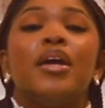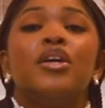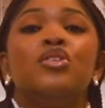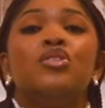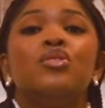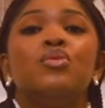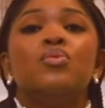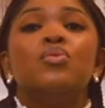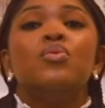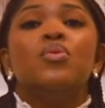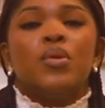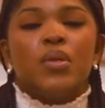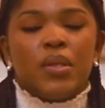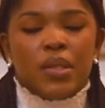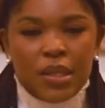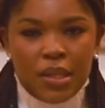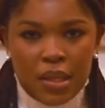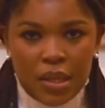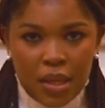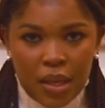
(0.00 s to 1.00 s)
a
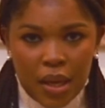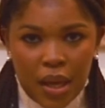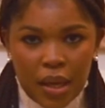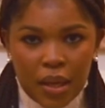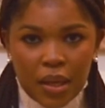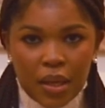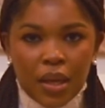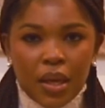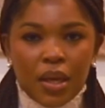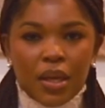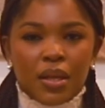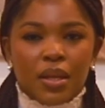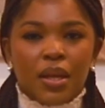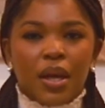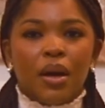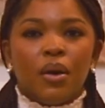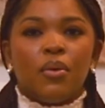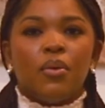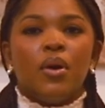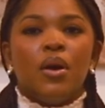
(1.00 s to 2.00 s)
UTI.
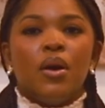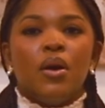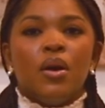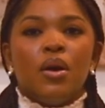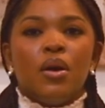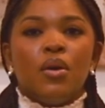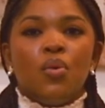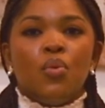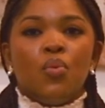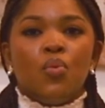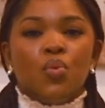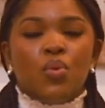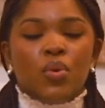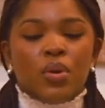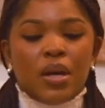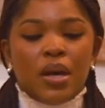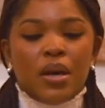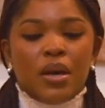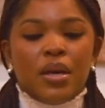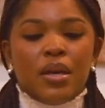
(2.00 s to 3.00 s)
Now,
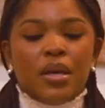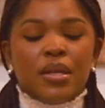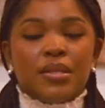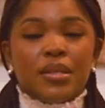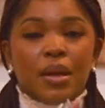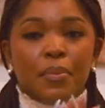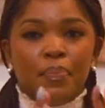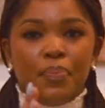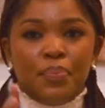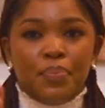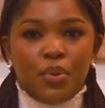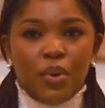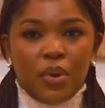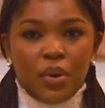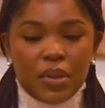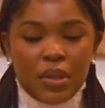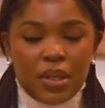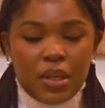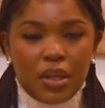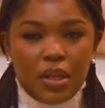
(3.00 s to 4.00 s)
it's a
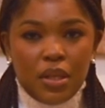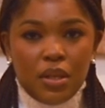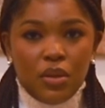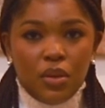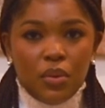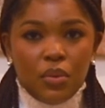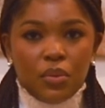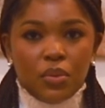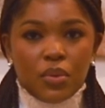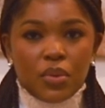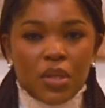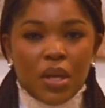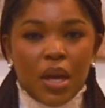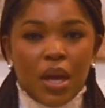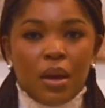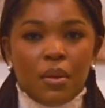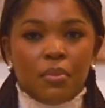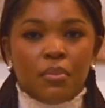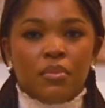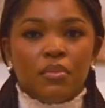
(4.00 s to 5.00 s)
broad, you know,
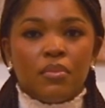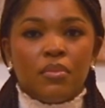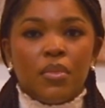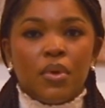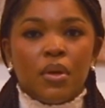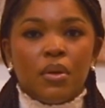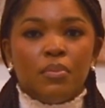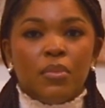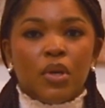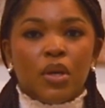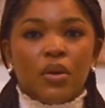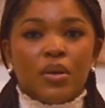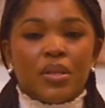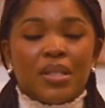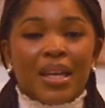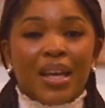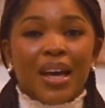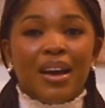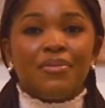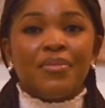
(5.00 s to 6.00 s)
term because
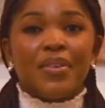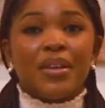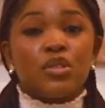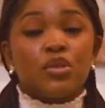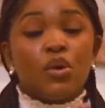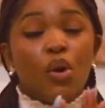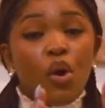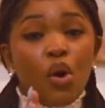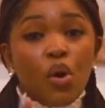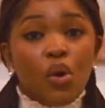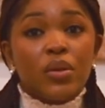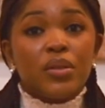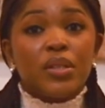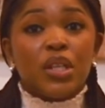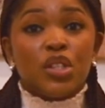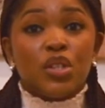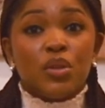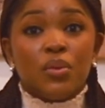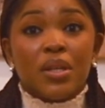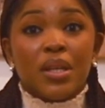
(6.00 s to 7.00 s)
it covers all
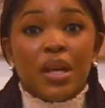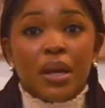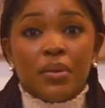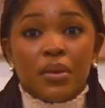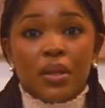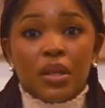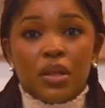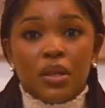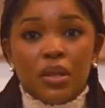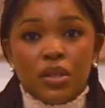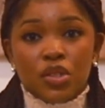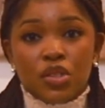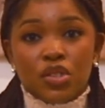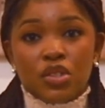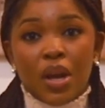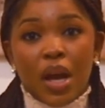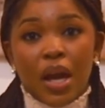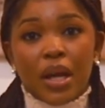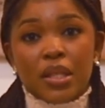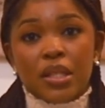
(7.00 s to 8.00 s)
the urinary
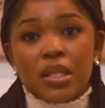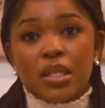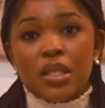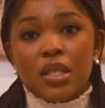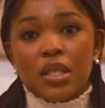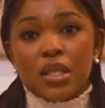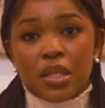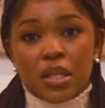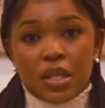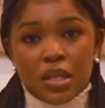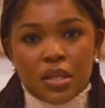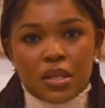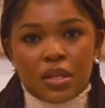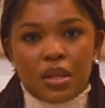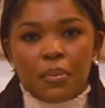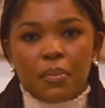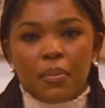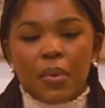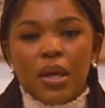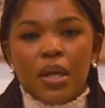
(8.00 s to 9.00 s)
tract
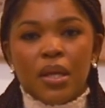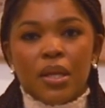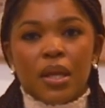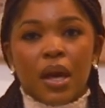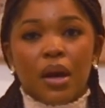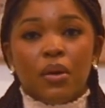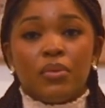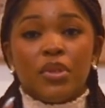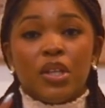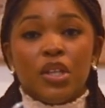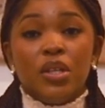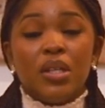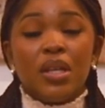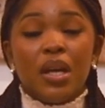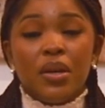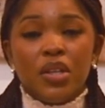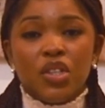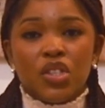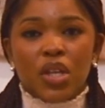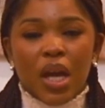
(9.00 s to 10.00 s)
system. Now, the
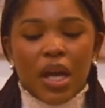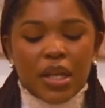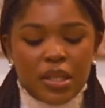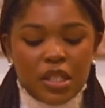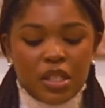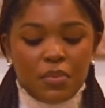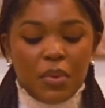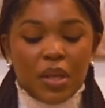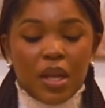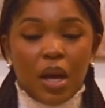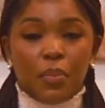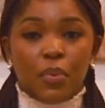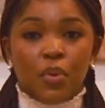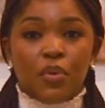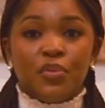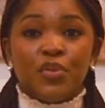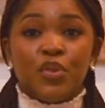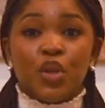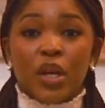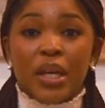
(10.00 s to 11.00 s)
urinary tract is made up
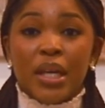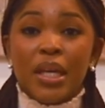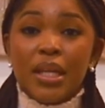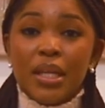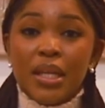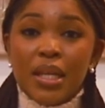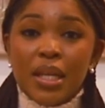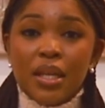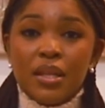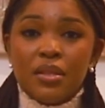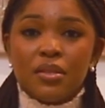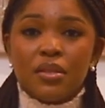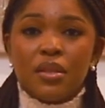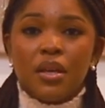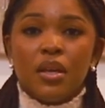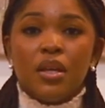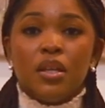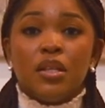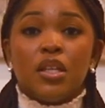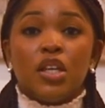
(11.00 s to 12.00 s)
of your kidneys,
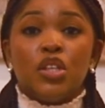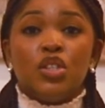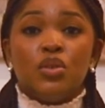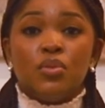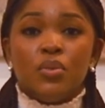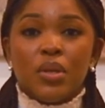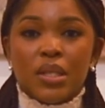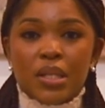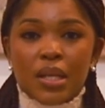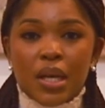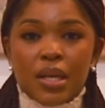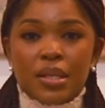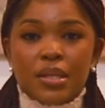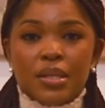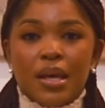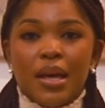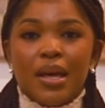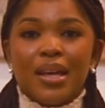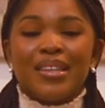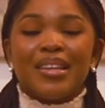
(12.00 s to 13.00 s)
the
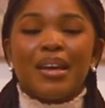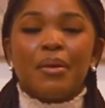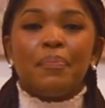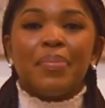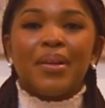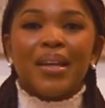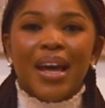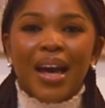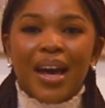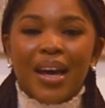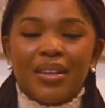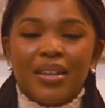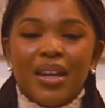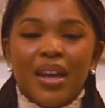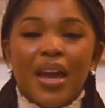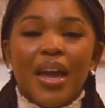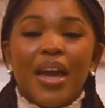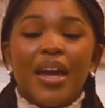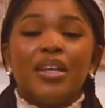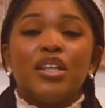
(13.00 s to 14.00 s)
ureters, the
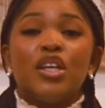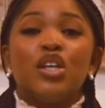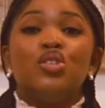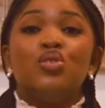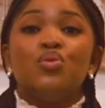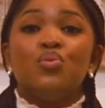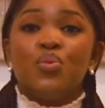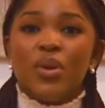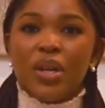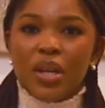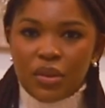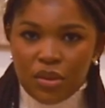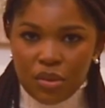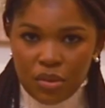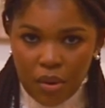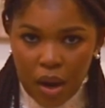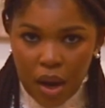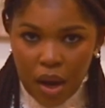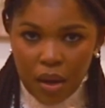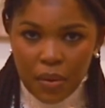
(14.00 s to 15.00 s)
bladder, and the
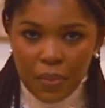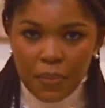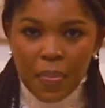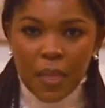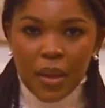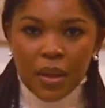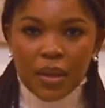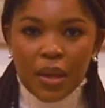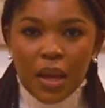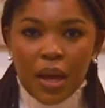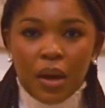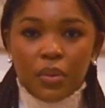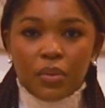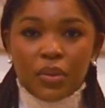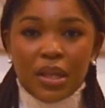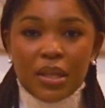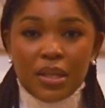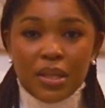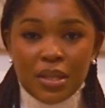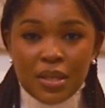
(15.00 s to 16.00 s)
urethra. Now,
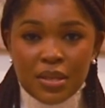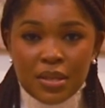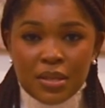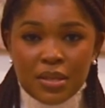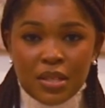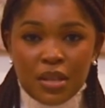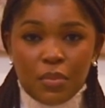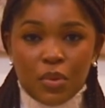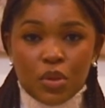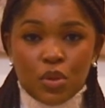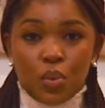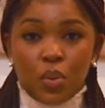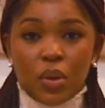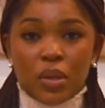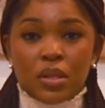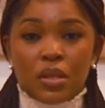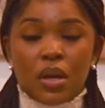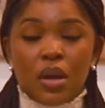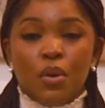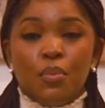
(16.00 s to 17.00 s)
this system is
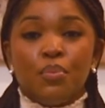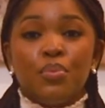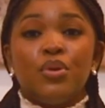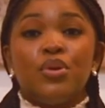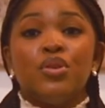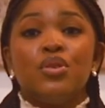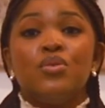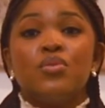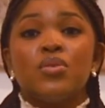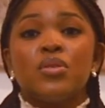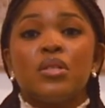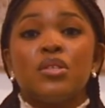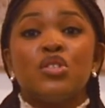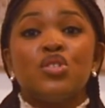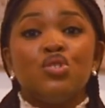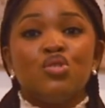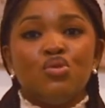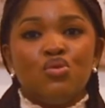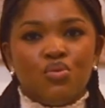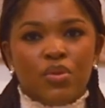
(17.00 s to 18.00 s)
what produces
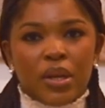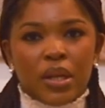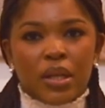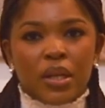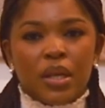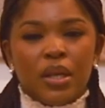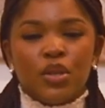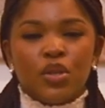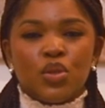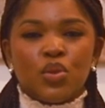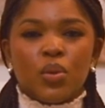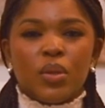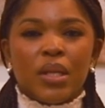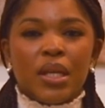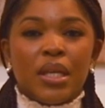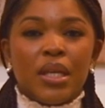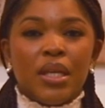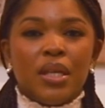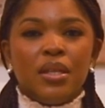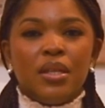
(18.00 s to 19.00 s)
urine. So
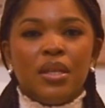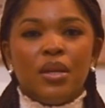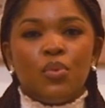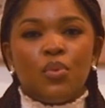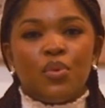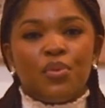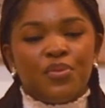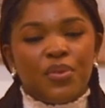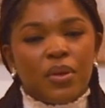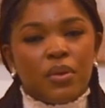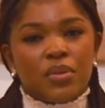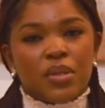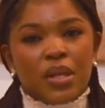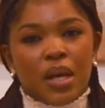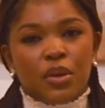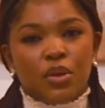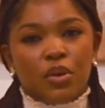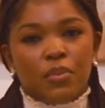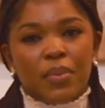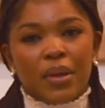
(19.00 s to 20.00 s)
the kidney will
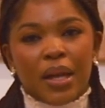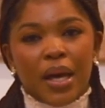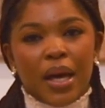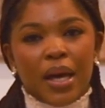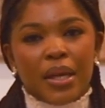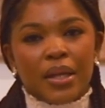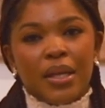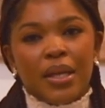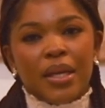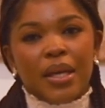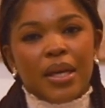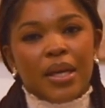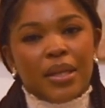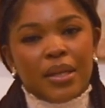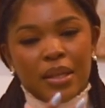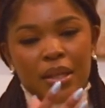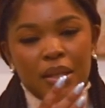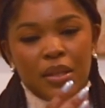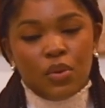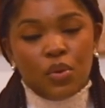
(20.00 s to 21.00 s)
filter your blood
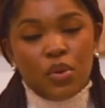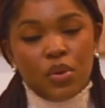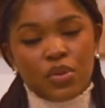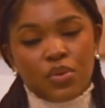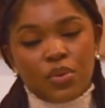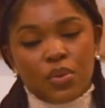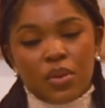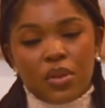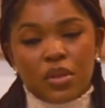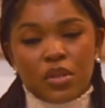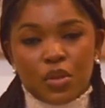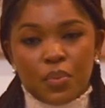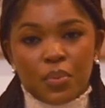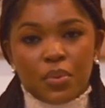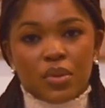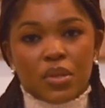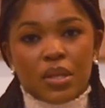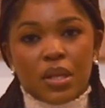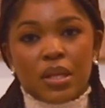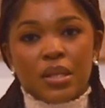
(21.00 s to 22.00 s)
and then it goes through this
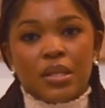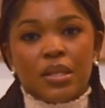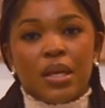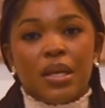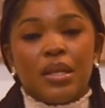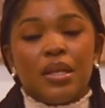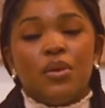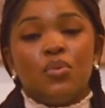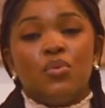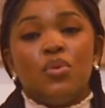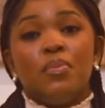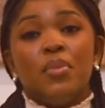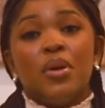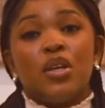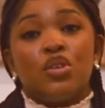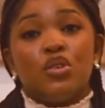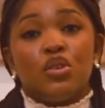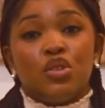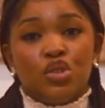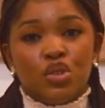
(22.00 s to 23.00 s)
process and then we
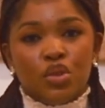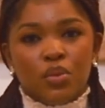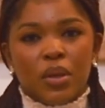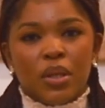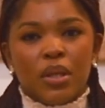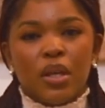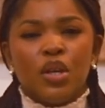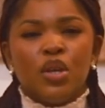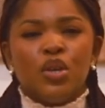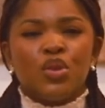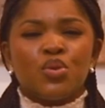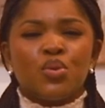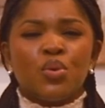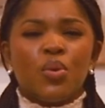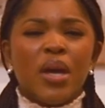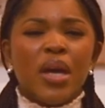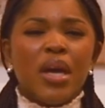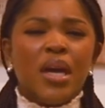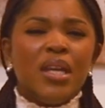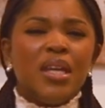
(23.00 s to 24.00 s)
make your urine.
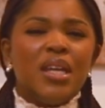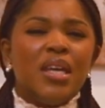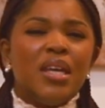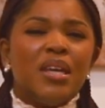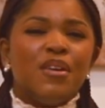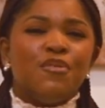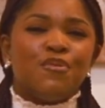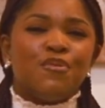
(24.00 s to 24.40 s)
So any